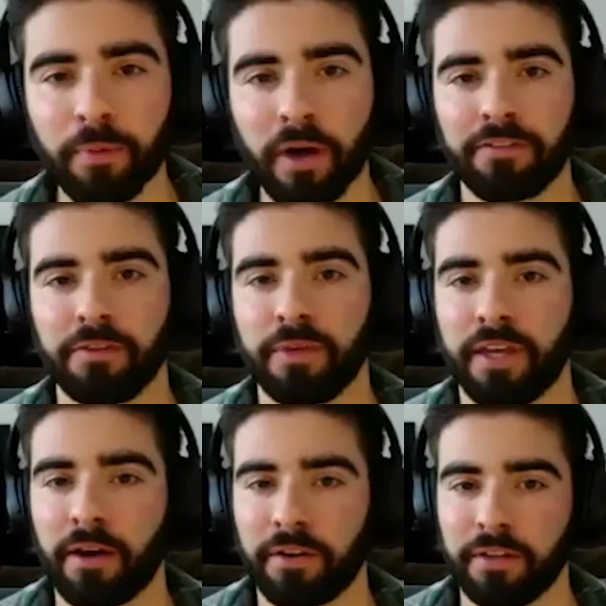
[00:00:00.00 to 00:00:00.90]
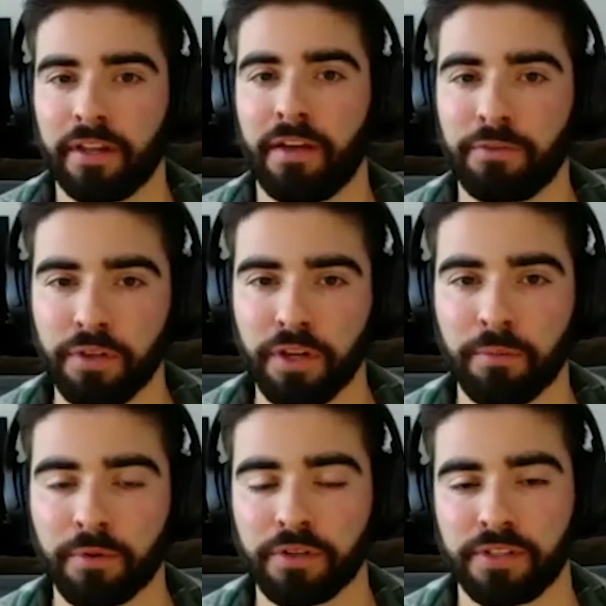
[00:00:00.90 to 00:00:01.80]
people have to be calculated, they have to do the
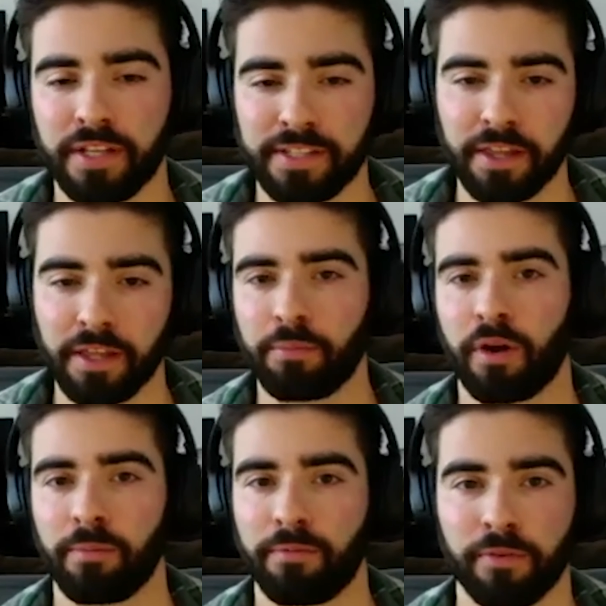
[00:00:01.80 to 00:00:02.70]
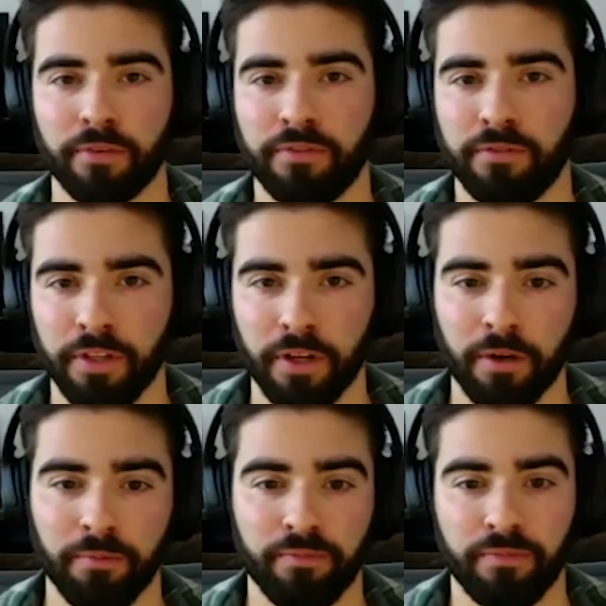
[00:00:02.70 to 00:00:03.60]
numbers, and that's how they prep for you
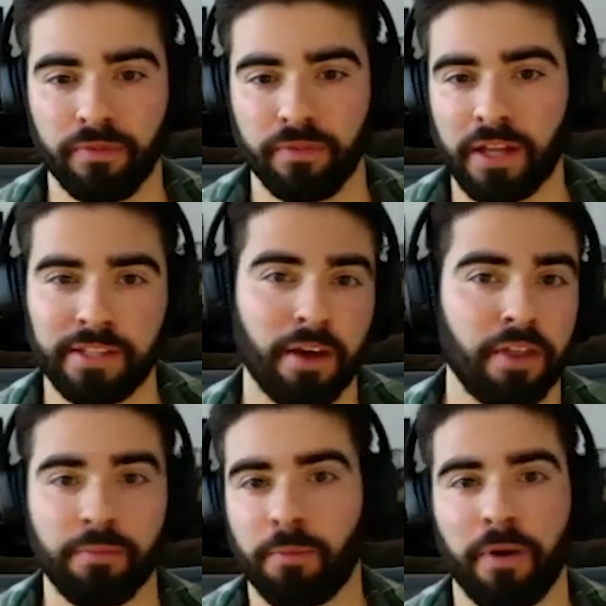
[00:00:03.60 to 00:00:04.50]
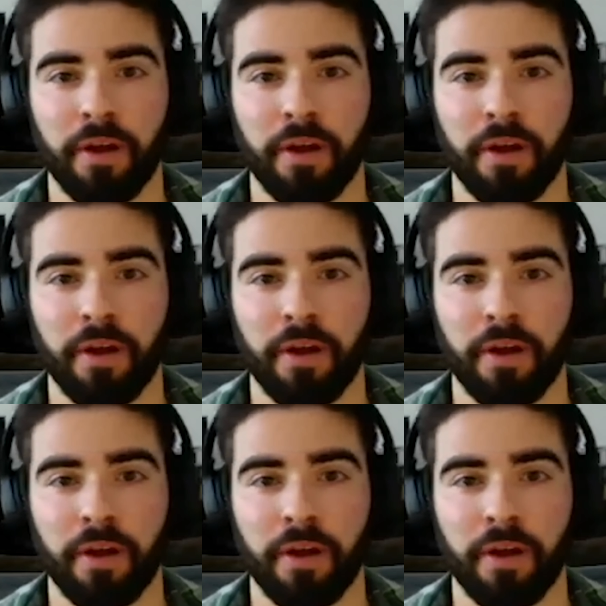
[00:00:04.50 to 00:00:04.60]
know that's how they